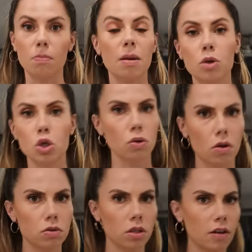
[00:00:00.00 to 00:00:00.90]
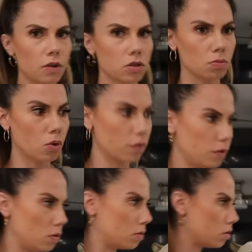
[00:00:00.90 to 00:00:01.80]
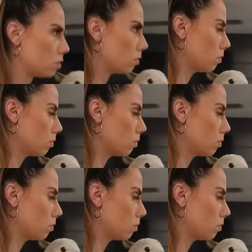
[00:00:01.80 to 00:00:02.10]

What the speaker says: Maybe she'll go deliver some more foods.